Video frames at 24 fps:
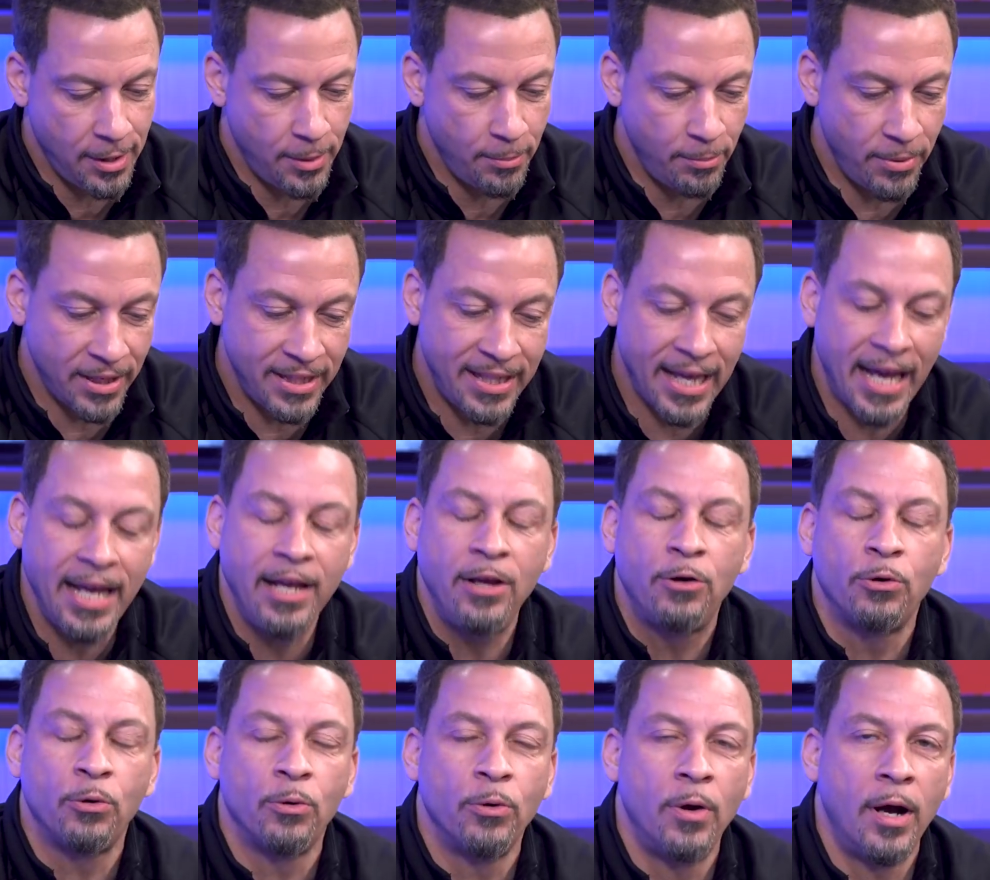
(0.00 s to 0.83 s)
But they
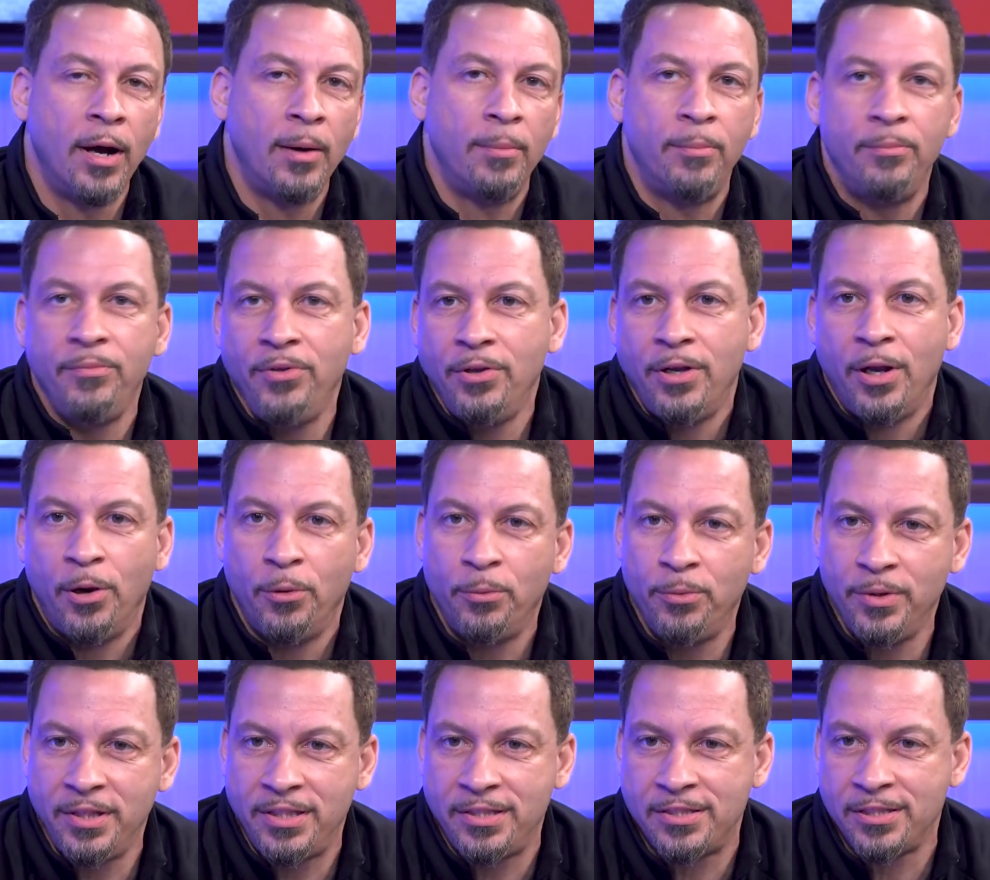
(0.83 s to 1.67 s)
grew up, you know,
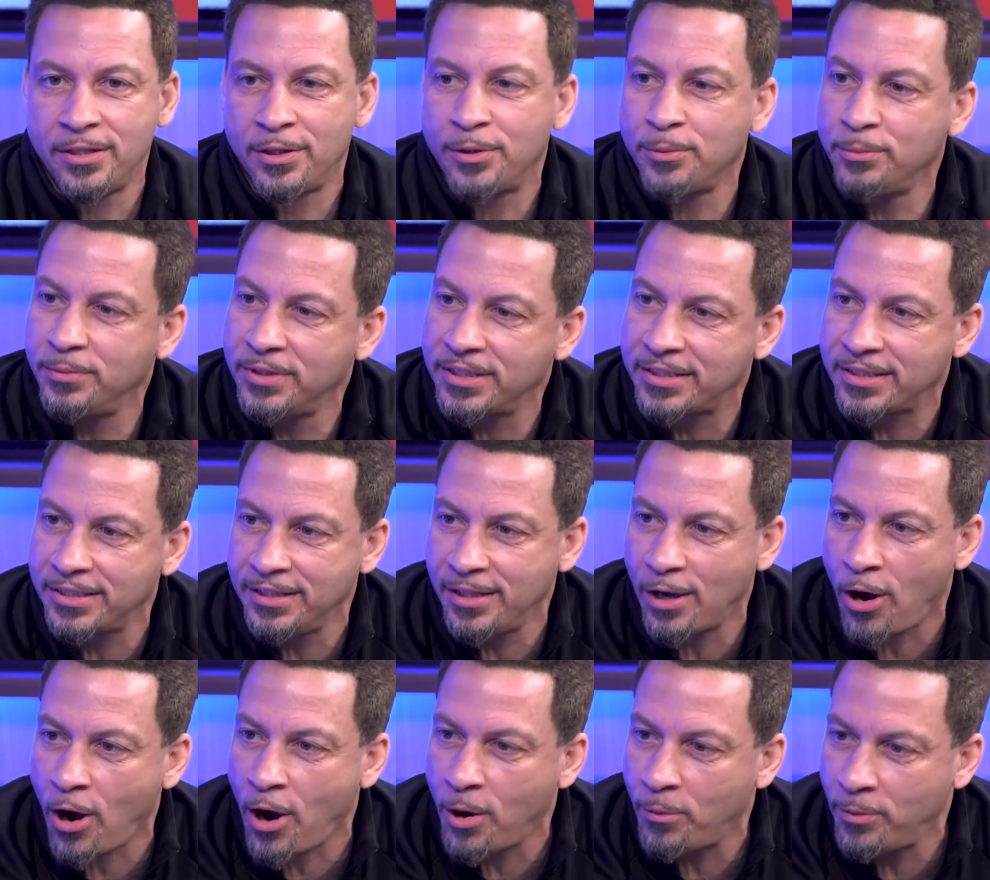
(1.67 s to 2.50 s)
we took them to
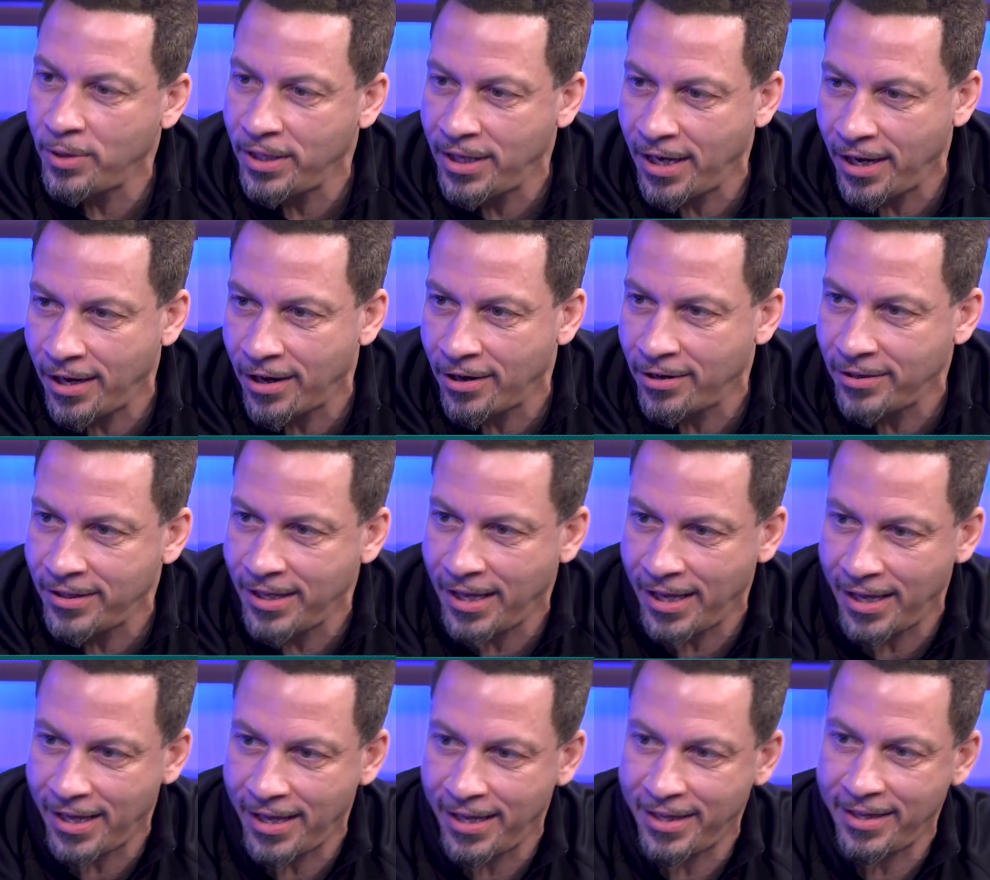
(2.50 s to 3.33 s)
see Are We There
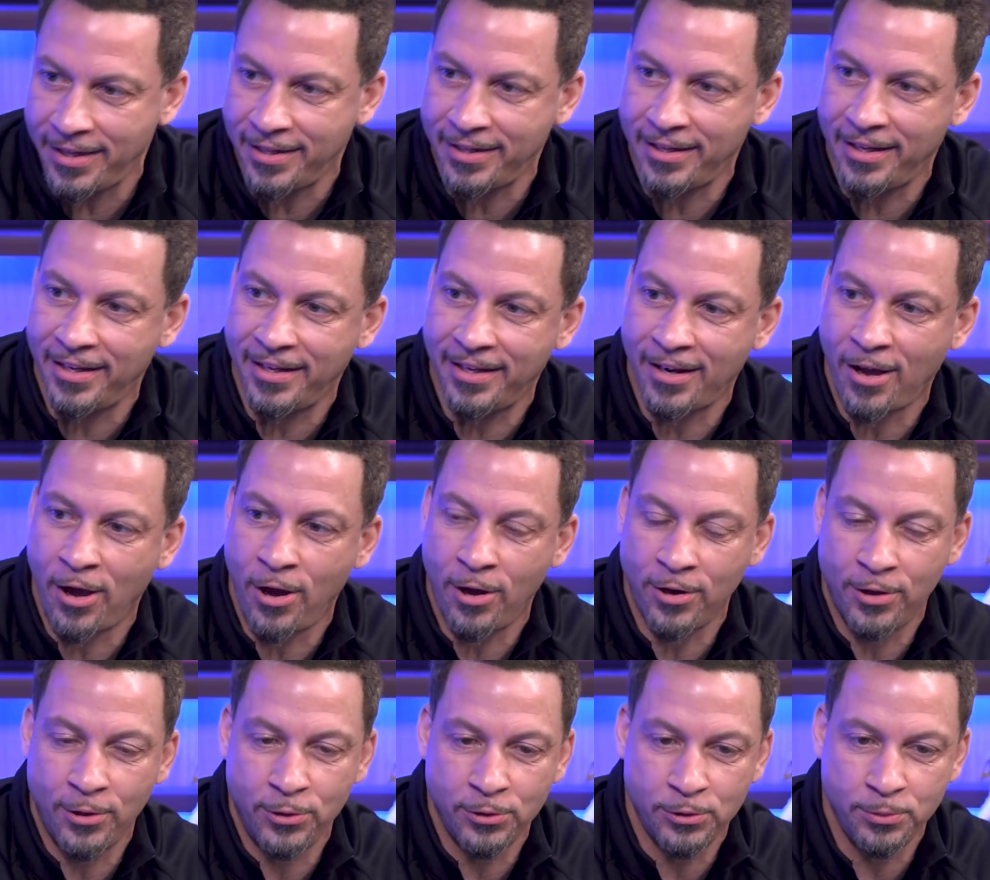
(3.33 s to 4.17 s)
Yet and
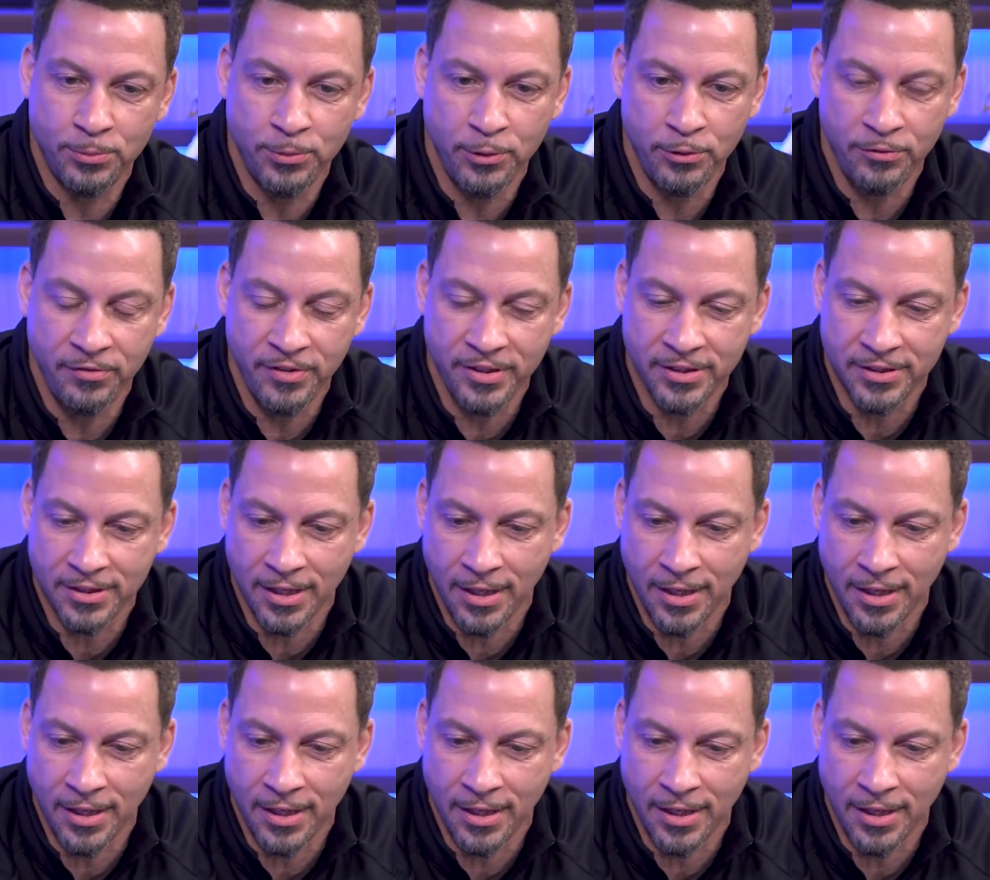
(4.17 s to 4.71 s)
all those movies,